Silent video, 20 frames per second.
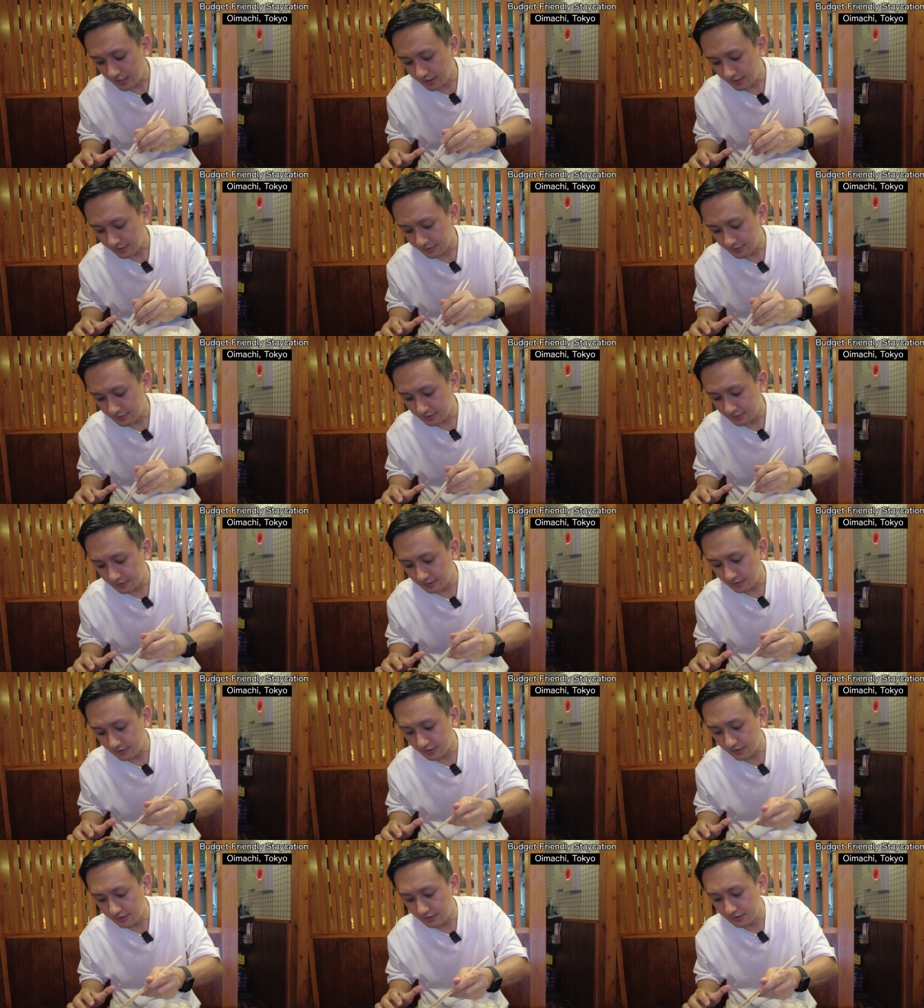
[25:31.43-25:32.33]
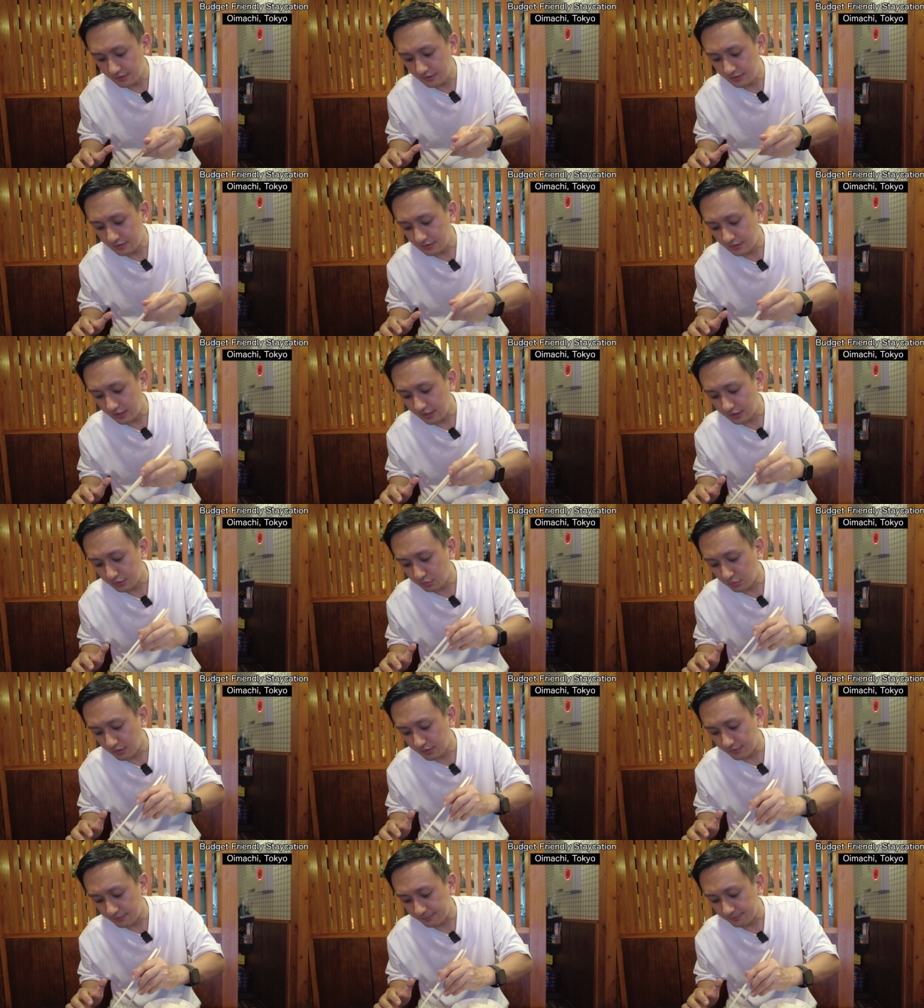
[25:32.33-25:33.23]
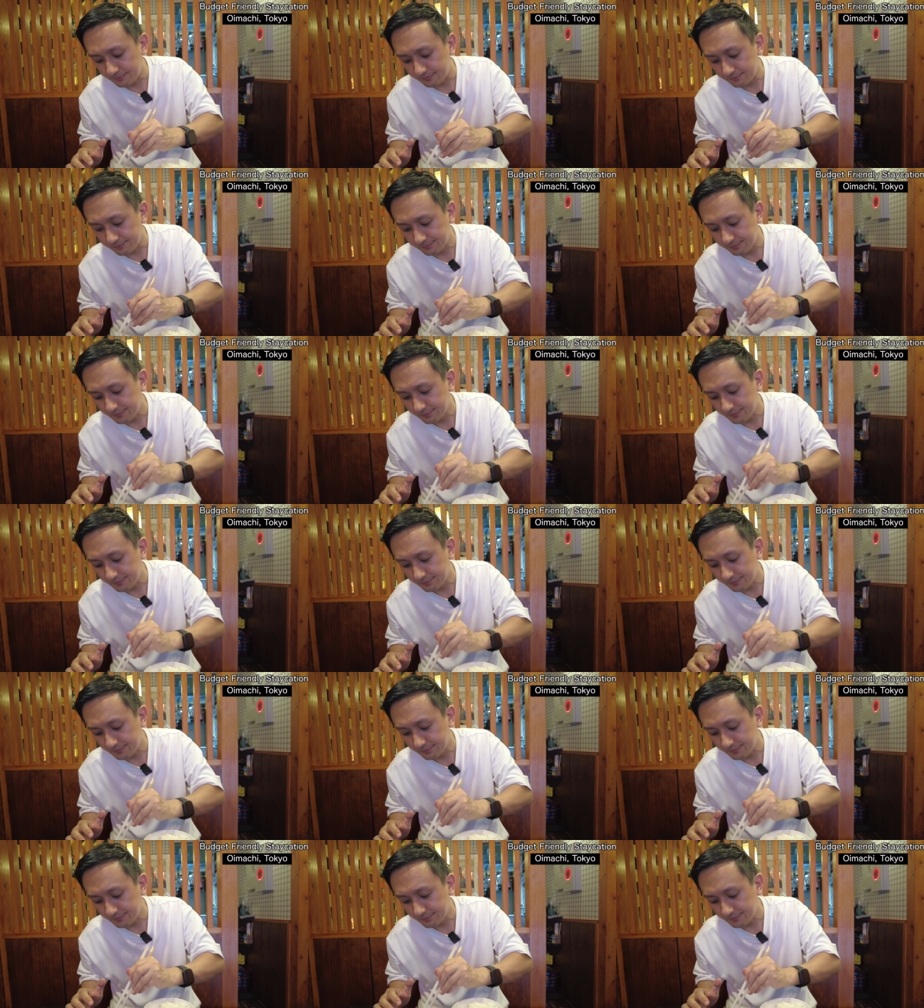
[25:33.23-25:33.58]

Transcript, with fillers: Yeah, the last one.